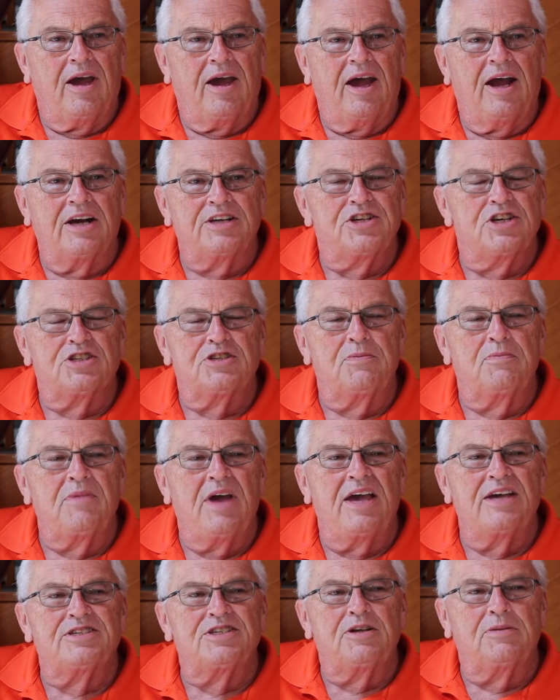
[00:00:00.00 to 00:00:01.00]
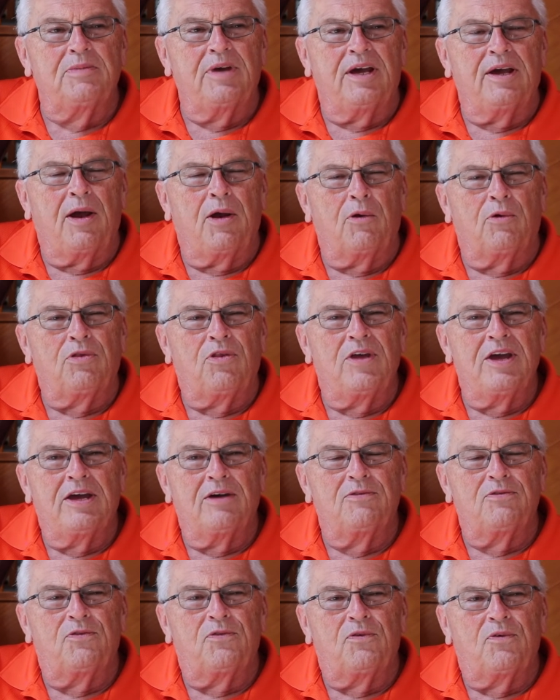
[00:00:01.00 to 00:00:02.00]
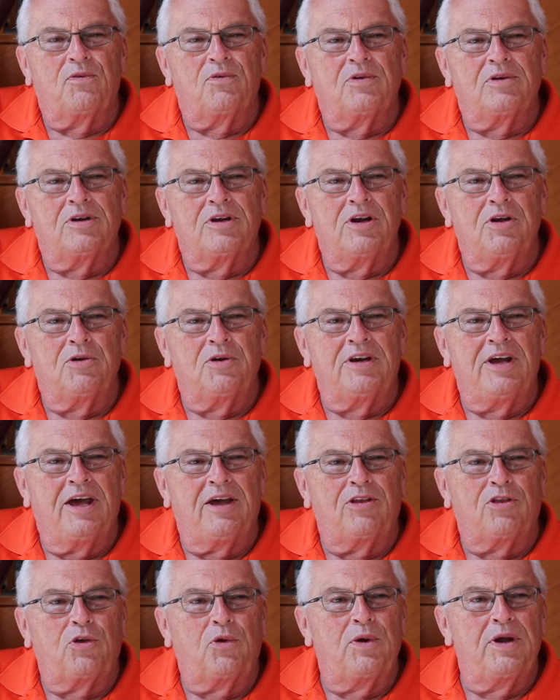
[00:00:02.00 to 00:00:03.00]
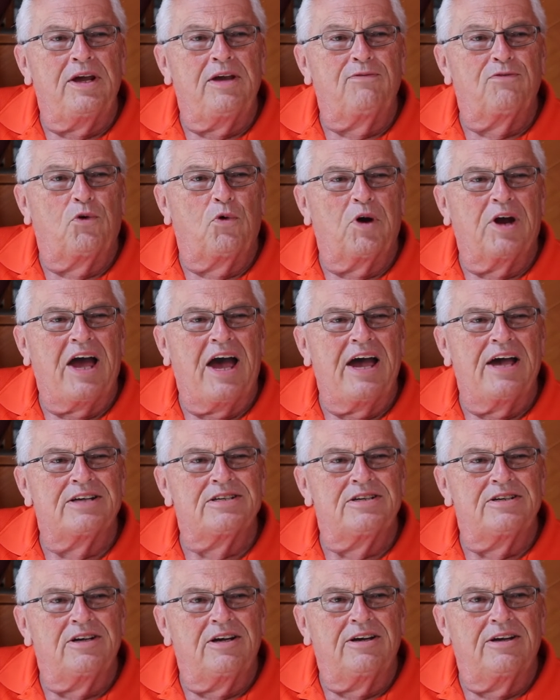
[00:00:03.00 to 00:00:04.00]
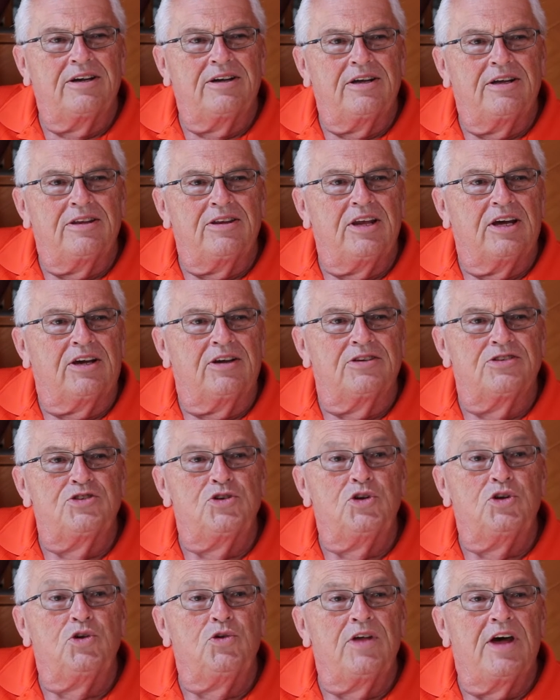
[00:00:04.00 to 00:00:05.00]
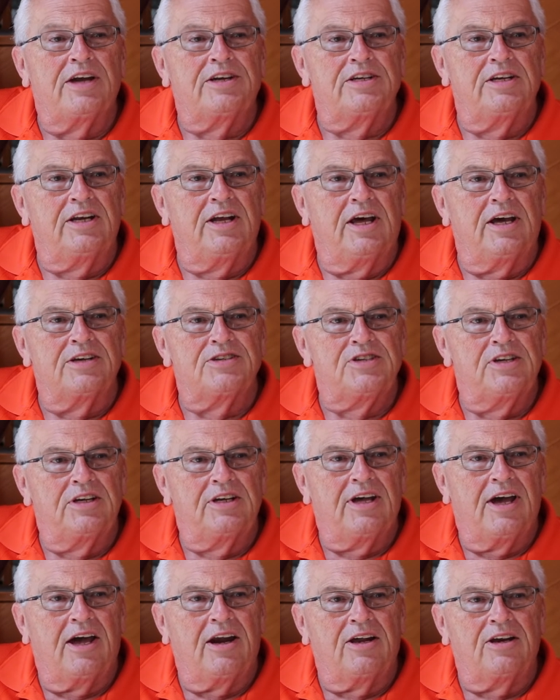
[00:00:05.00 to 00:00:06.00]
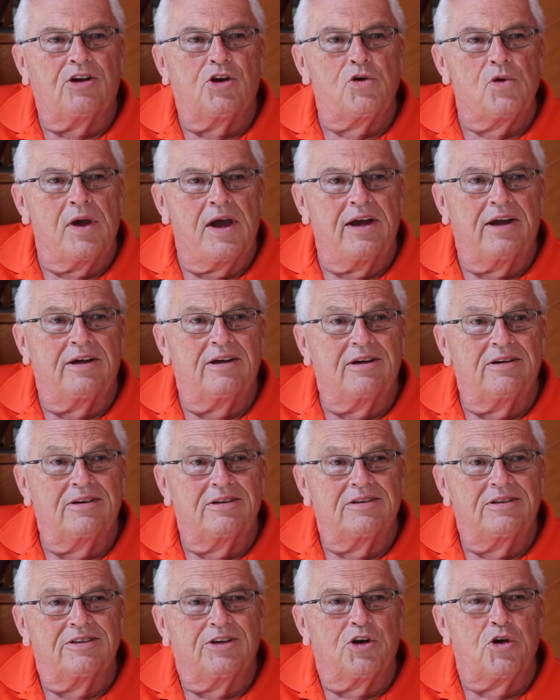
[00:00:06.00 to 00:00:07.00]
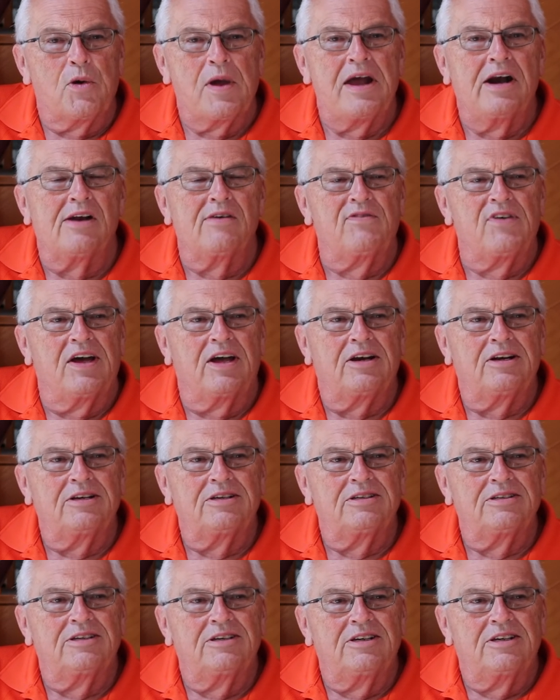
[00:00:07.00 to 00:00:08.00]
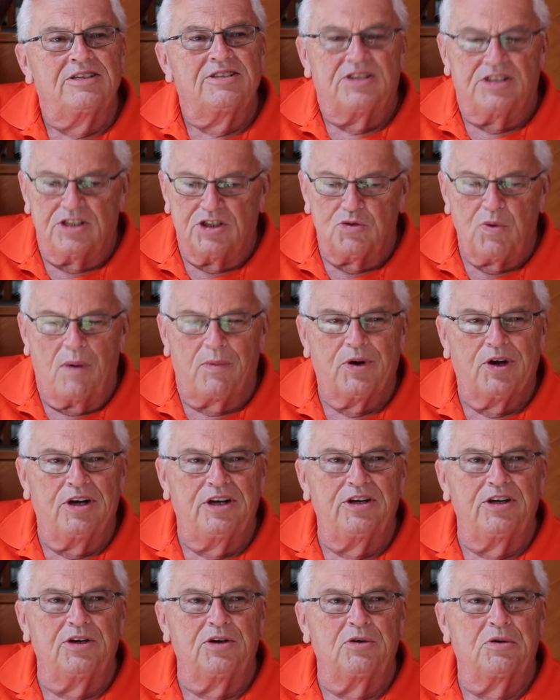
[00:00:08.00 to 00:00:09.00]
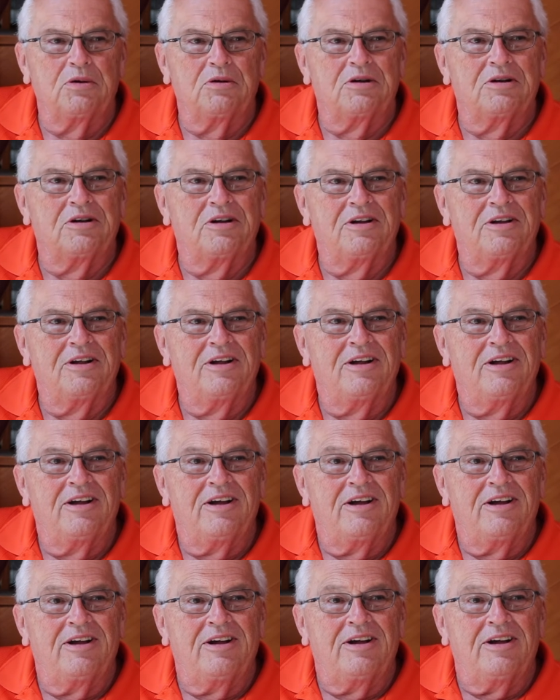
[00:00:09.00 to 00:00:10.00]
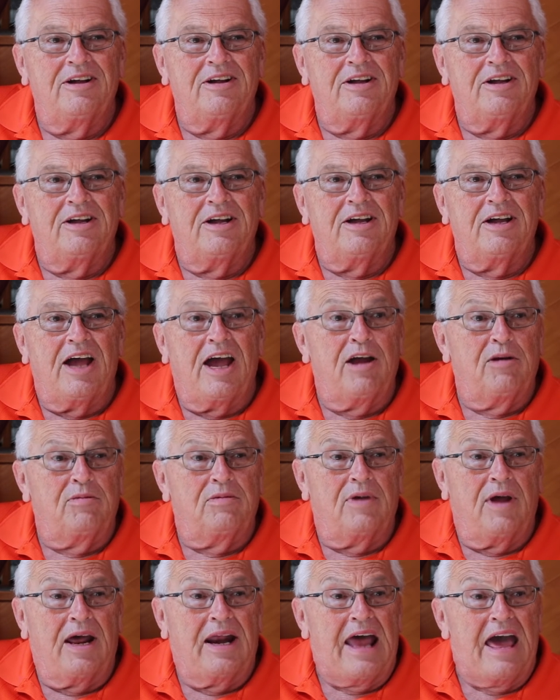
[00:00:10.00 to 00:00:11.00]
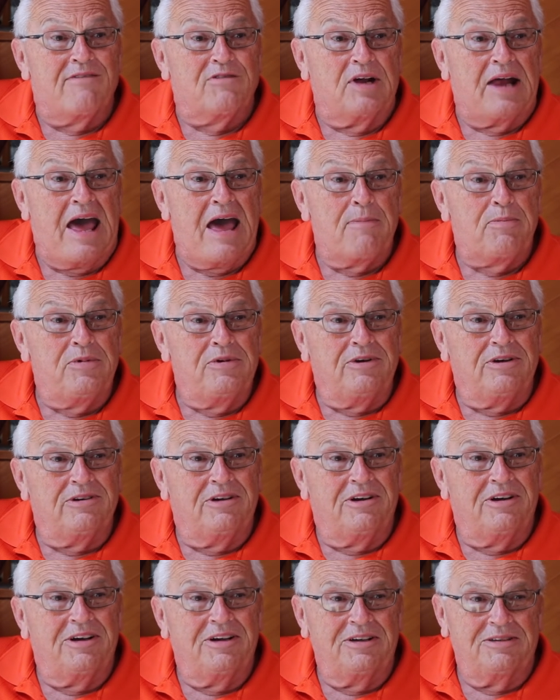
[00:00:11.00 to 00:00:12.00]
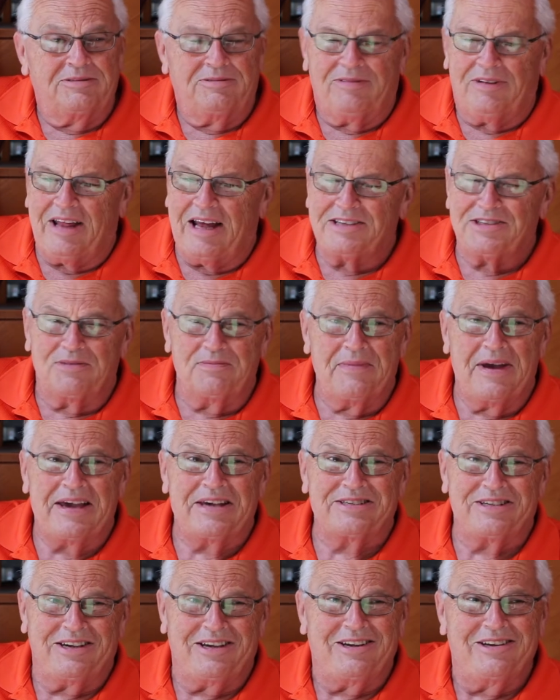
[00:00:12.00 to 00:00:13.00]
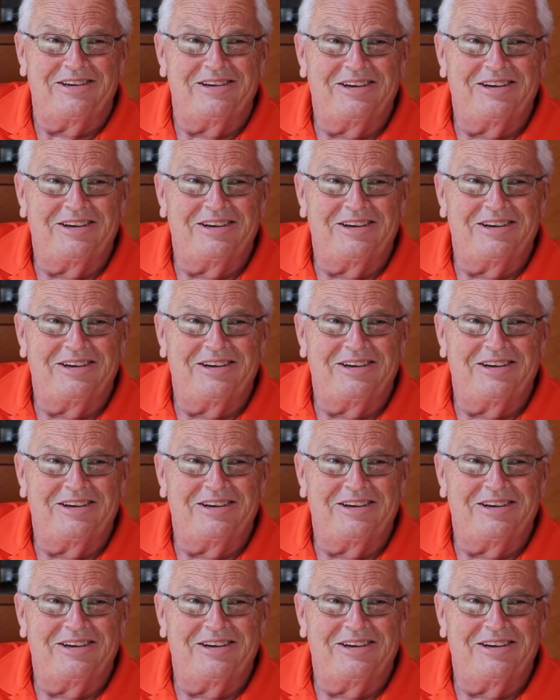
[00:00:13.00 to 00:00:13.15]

And it just amazed me, you know, think of, you take three, four guys that could do that today, sit down and create an event, this is what we're going to do, and have it happen. That's amazing.